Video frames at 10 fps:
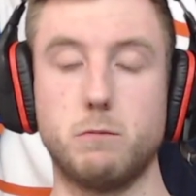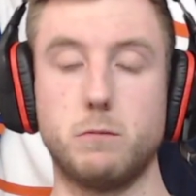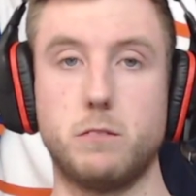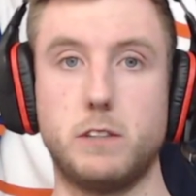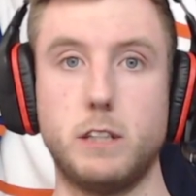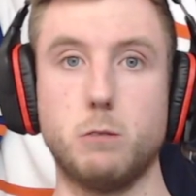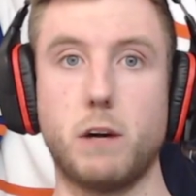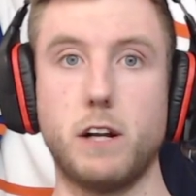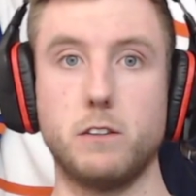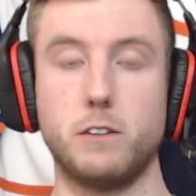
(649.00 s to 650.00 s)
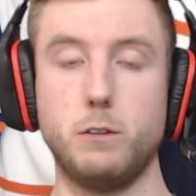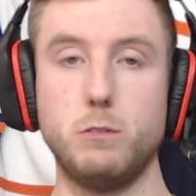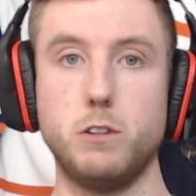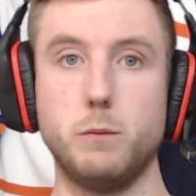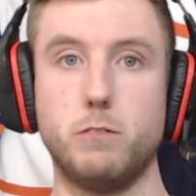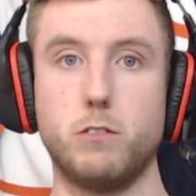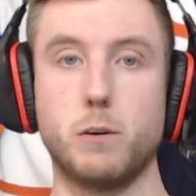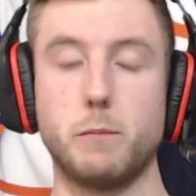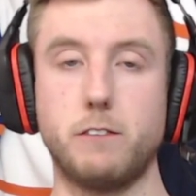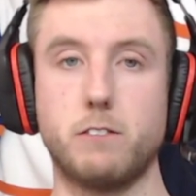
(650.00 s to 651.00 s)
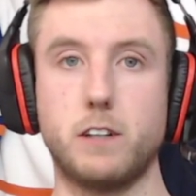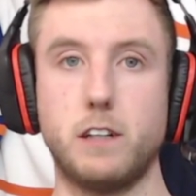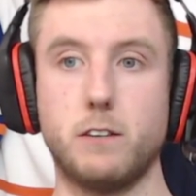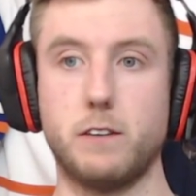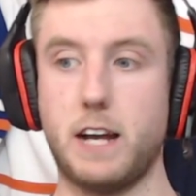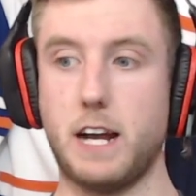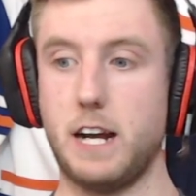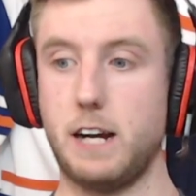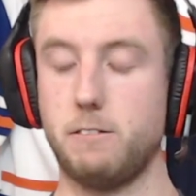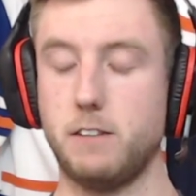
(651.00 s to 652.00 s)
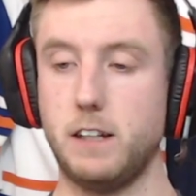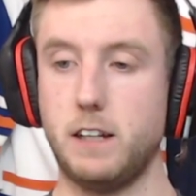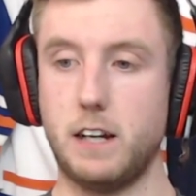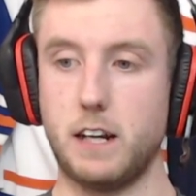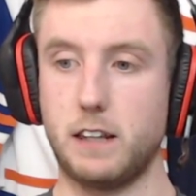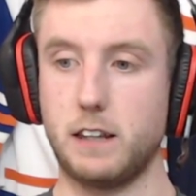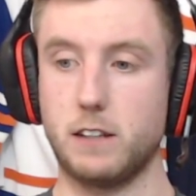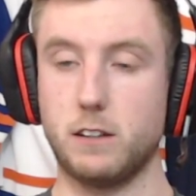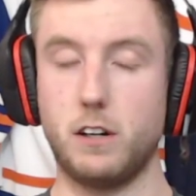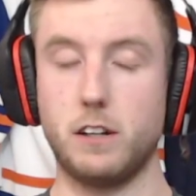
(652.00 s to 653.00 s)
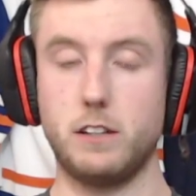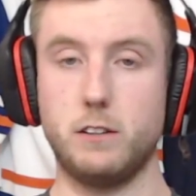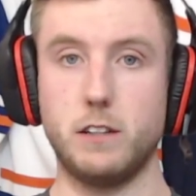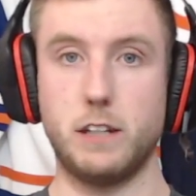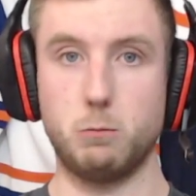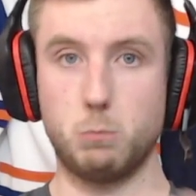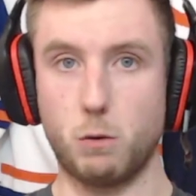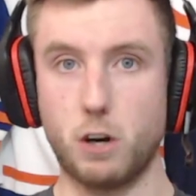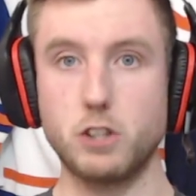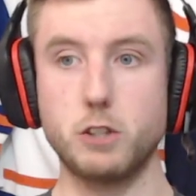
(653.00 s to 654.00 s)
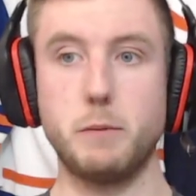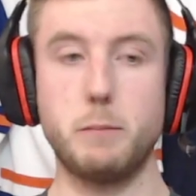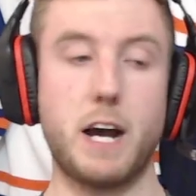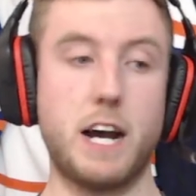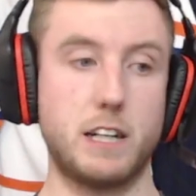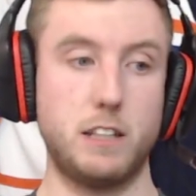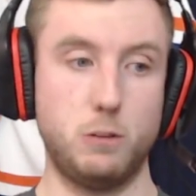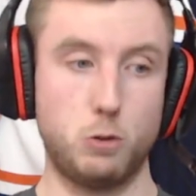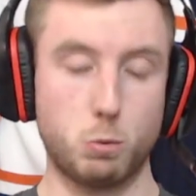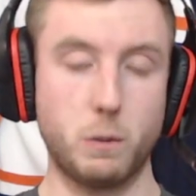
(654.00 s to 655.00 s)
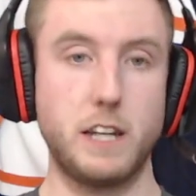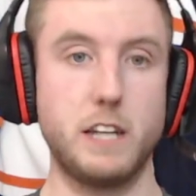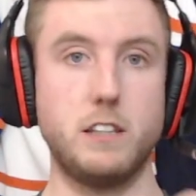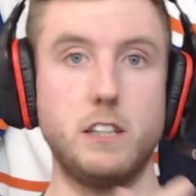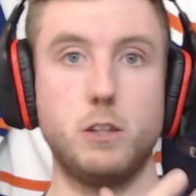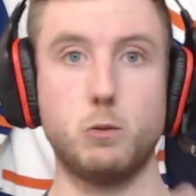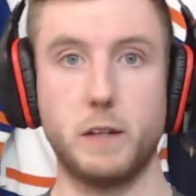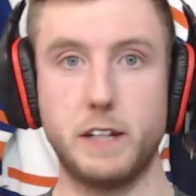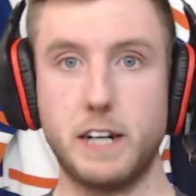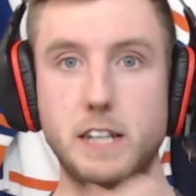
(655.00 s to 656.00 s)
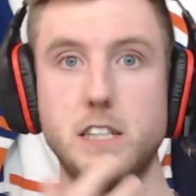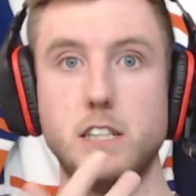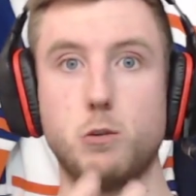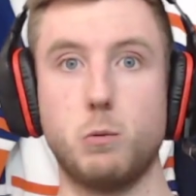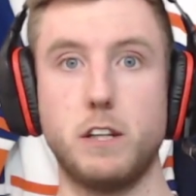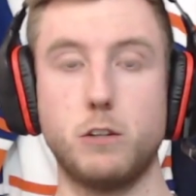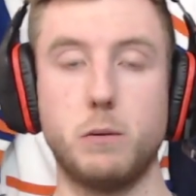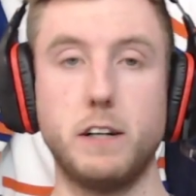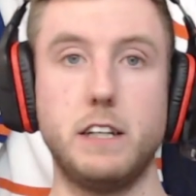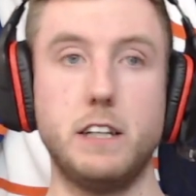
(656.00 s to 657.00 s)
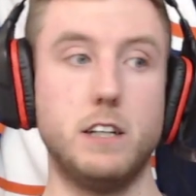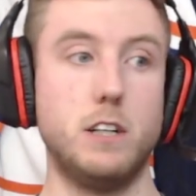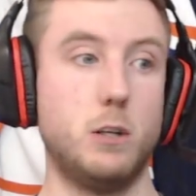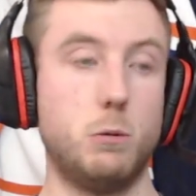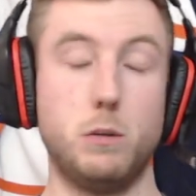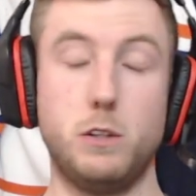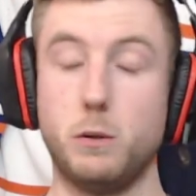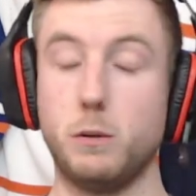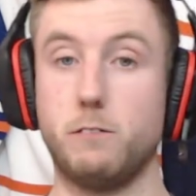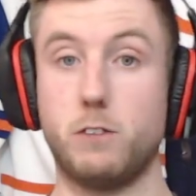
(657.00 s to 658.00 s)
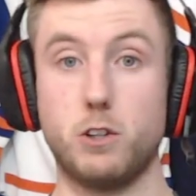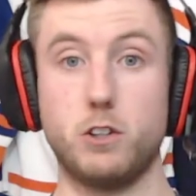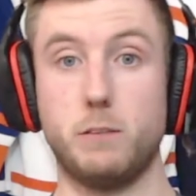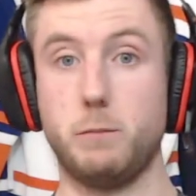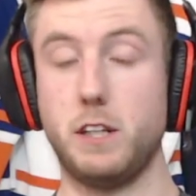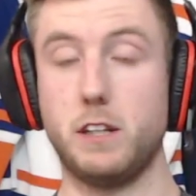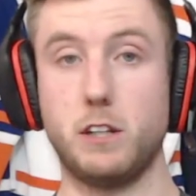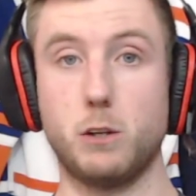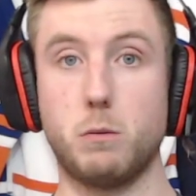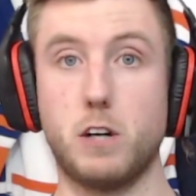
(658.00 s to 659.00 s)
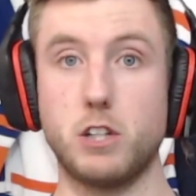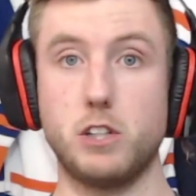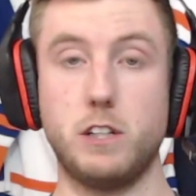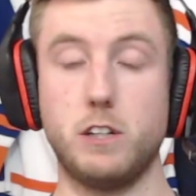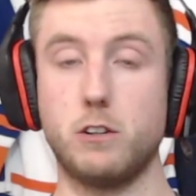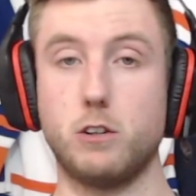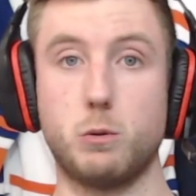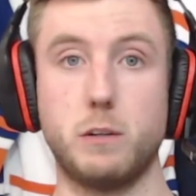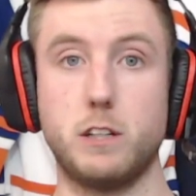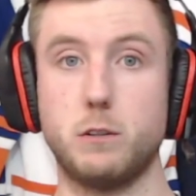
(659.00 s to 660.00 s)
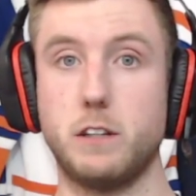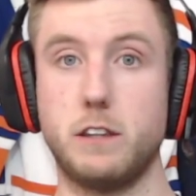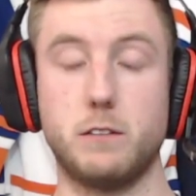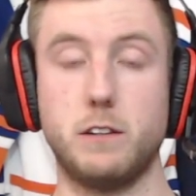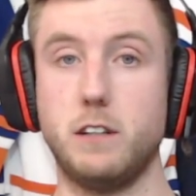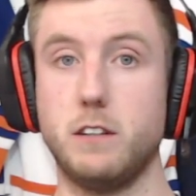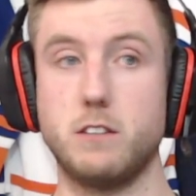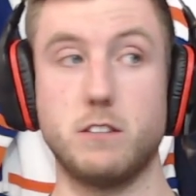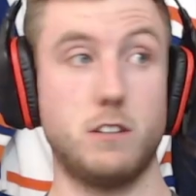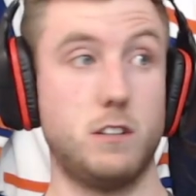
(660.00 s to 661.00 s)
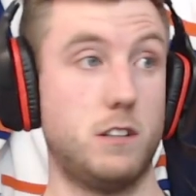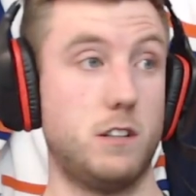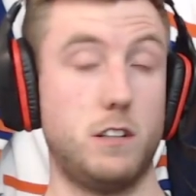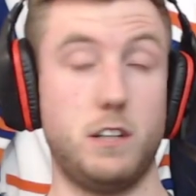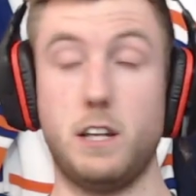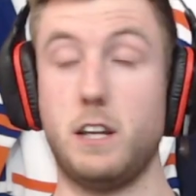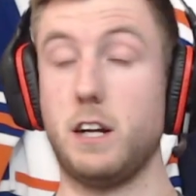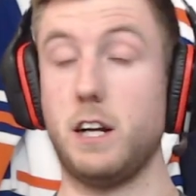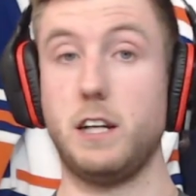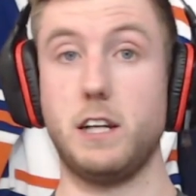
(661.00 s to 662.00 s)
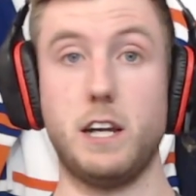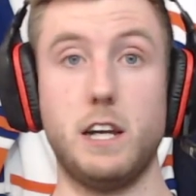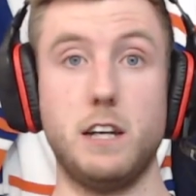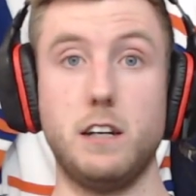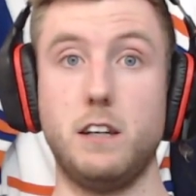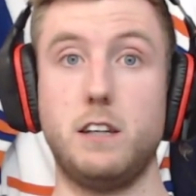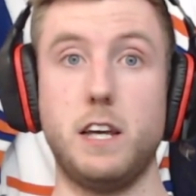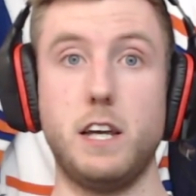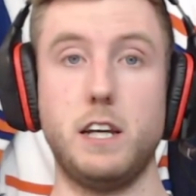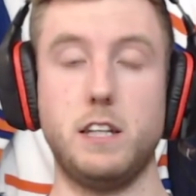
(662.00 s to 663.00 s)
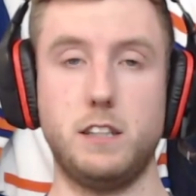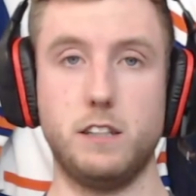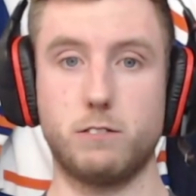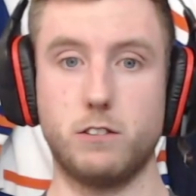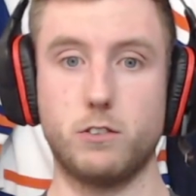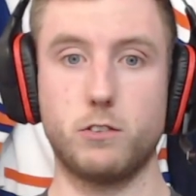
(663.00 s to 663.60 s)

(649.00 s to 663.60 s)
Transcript: derailed YouTube for me for a year and a half. And I think a lot of you that watched me back in 2018, 2019, 2020 would know the version of me that you're watching here in 2023 is night and day difference from